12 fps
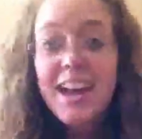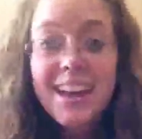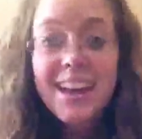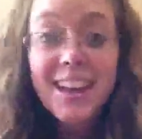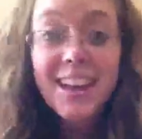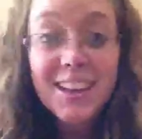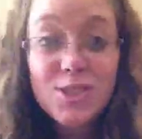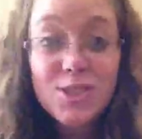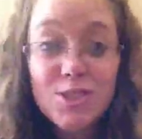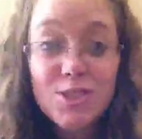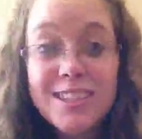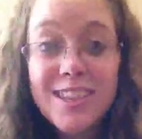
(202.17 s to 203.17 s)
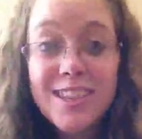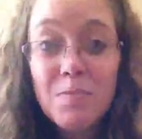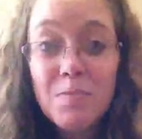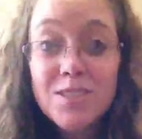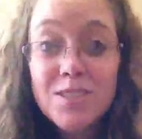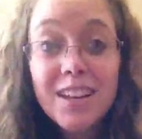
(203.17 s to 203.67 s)
He's dressing up
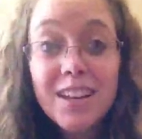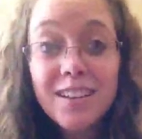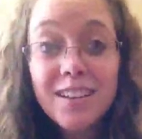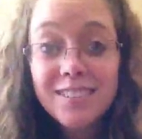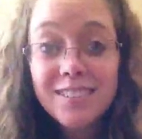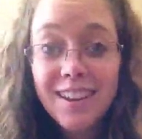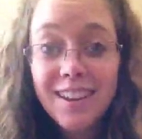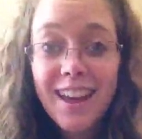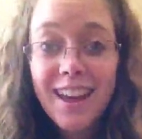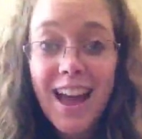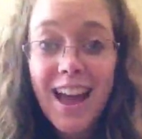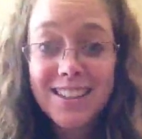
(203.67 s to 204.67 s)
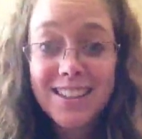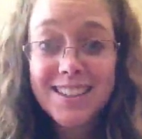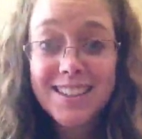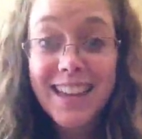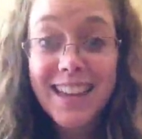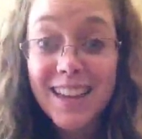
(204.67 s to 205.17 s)
this year as a
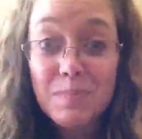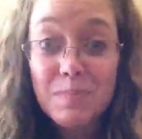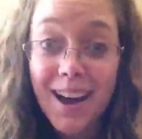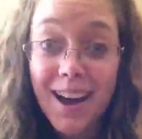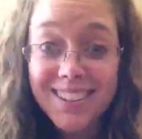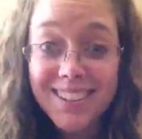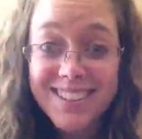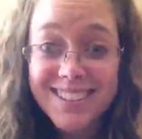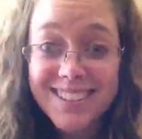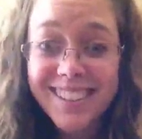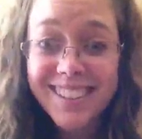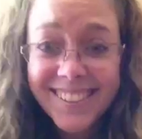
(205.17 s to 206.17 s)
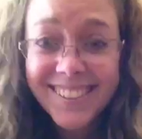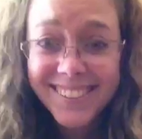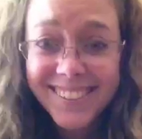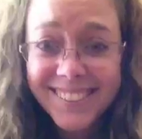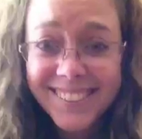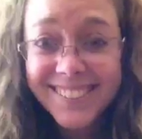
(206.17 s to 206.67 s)
sandbox.
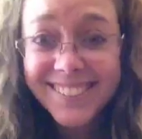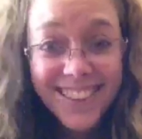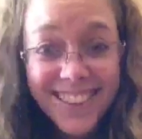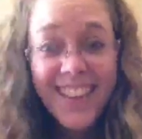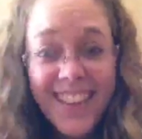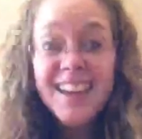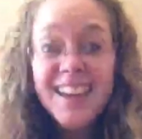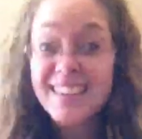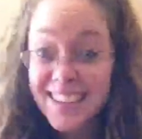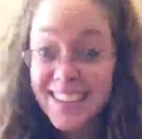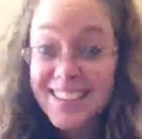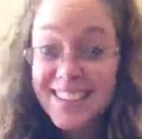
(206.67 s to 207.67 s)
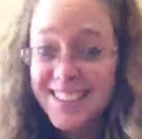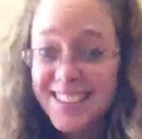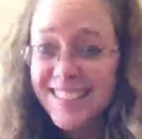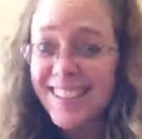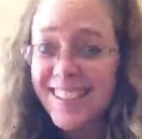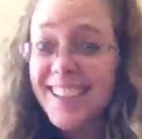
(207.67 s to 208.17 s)
Yes,
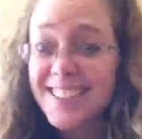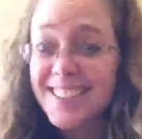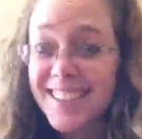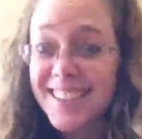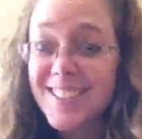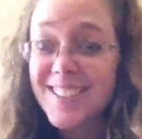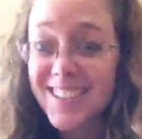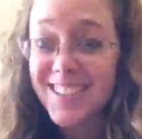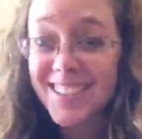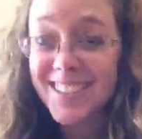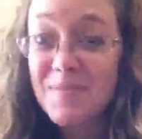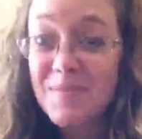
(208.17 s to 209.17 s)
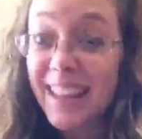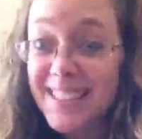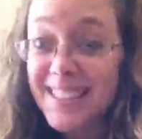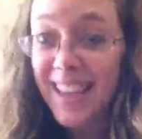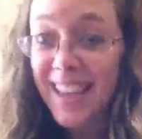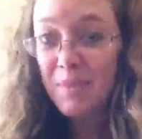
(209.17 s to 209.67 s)
I said he's dressing up like a
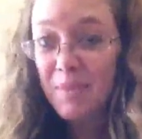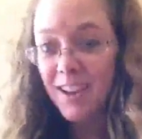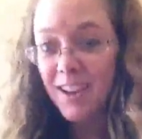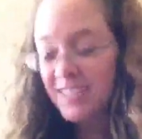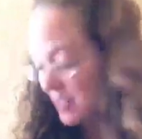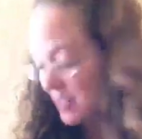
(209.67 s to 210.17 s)
sandbox.